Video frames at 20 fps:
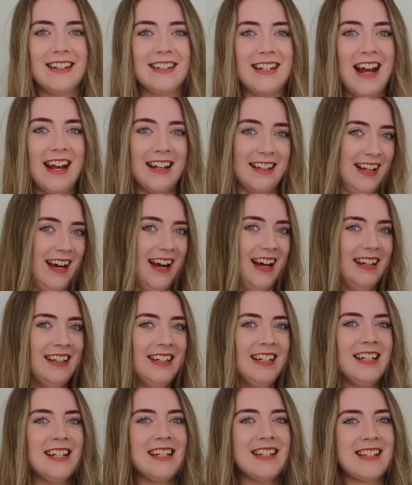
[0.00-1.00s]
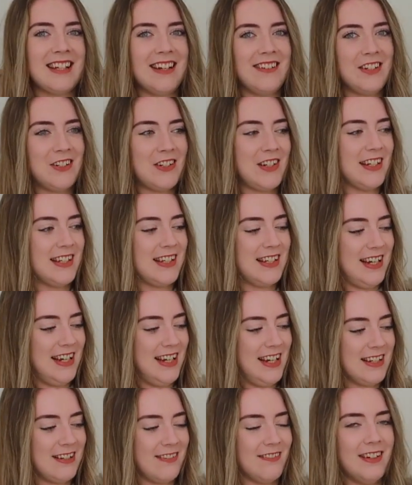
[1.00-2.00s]
get that. So as you can see,
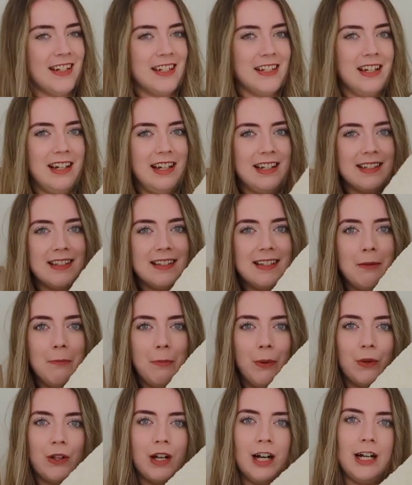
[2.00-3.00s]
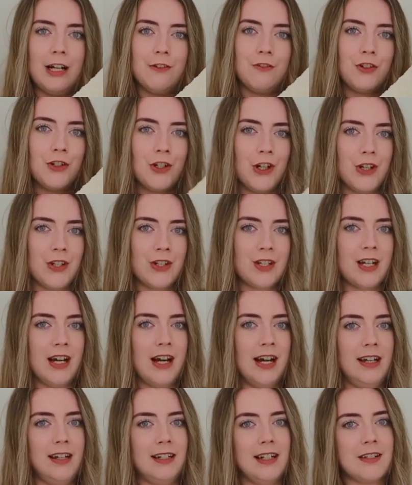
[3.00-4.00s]
it's a really nice simple kind of shirt
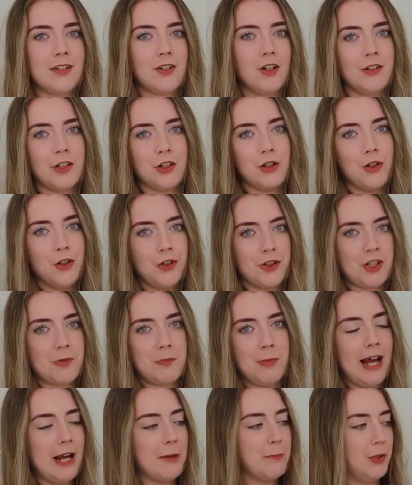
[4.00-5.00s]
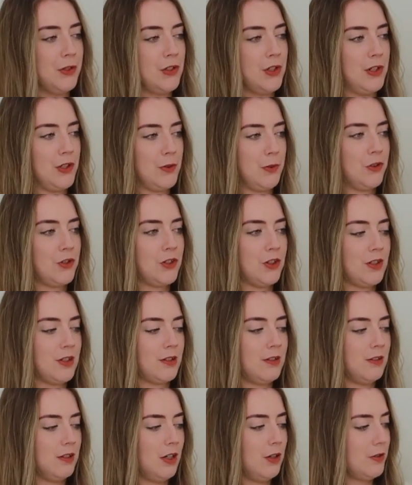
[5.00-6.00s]
style. It's got the gorgeous black buttons, which is,
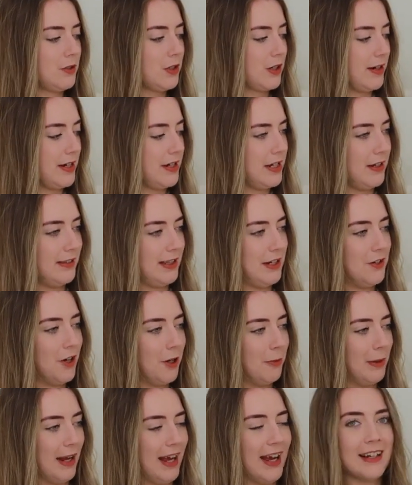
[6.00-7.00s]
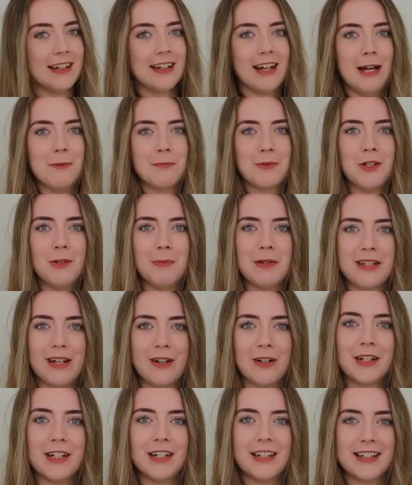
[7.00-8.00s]
oh sorry, no they're not black, I'm too busy
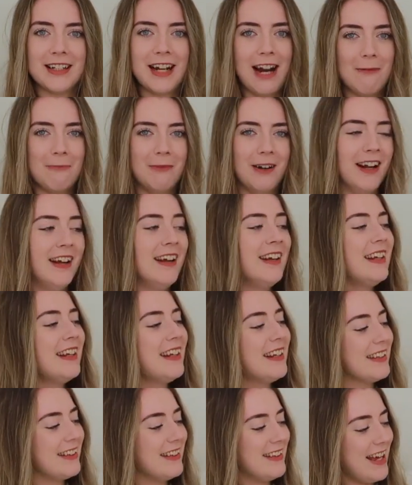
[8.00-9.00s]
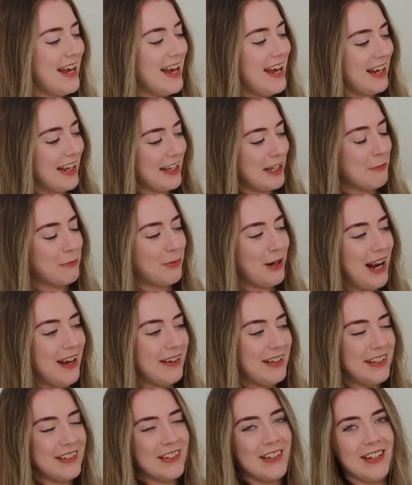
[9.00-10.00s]
looking at the camera. They're like a
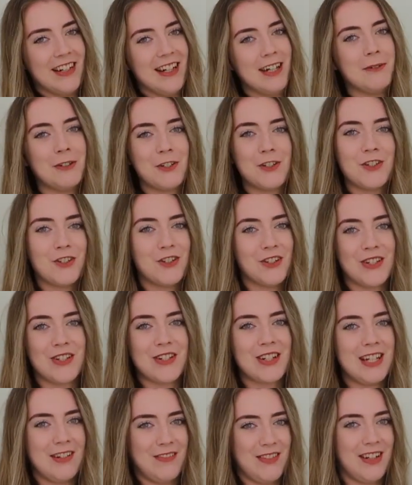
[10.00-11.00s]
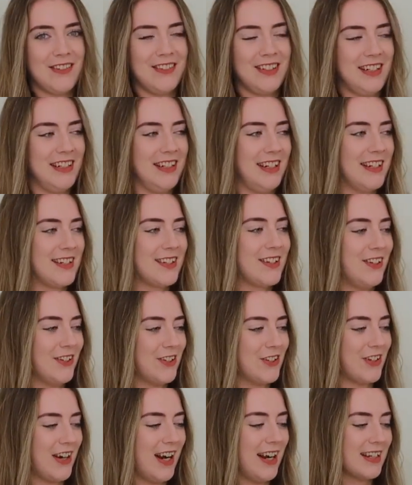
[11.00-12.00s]
brownie colour, which does give it a really nice
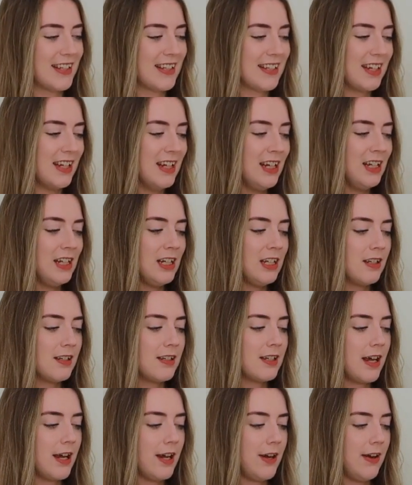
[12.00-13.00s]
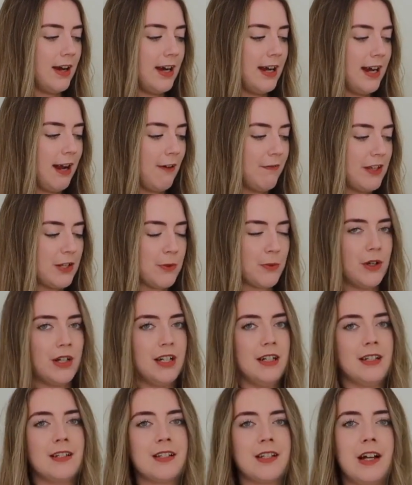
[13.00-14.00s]
contrast. So I have this one
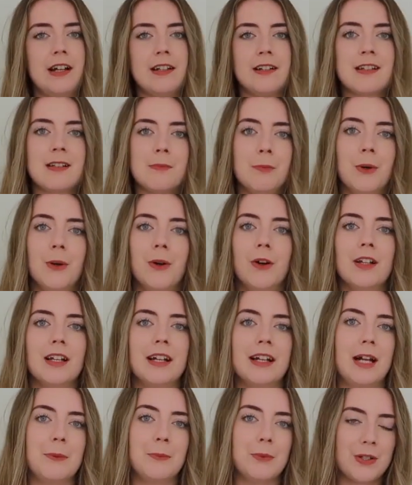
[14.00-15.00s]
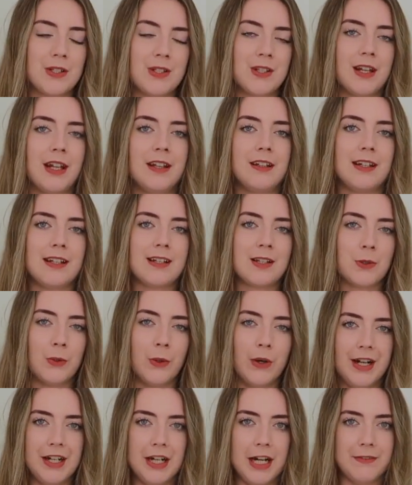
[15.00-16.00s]
in a size small, and I would say that it's
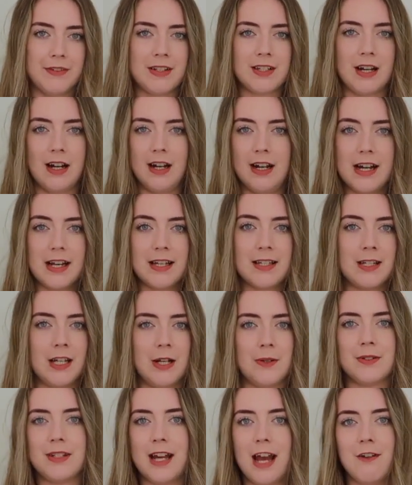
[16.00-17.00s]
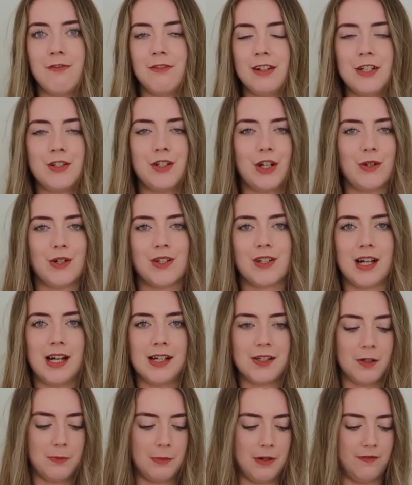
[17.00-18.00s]
quite oversized, so definitely don't
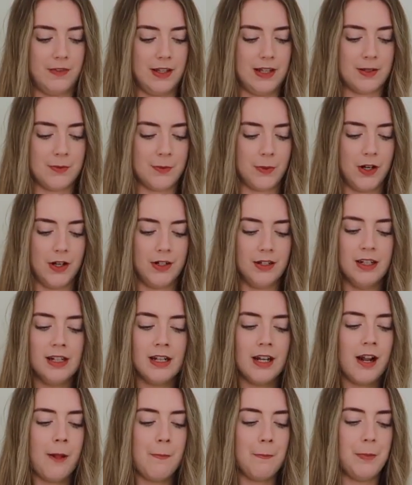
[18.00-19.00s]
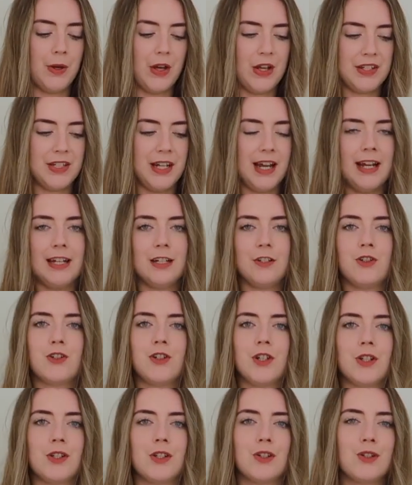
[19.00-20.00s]
size up with this one. But yeah, it's
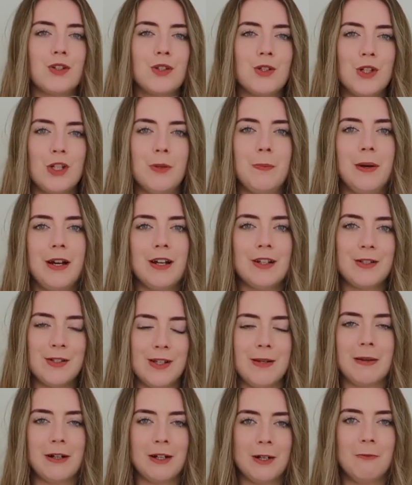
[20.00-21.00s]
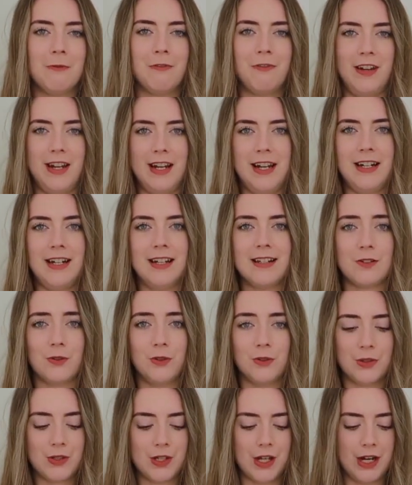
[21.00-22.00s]
just super comfy, and it's
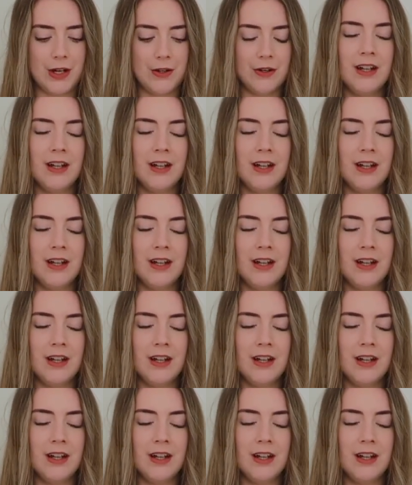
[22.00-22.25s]
also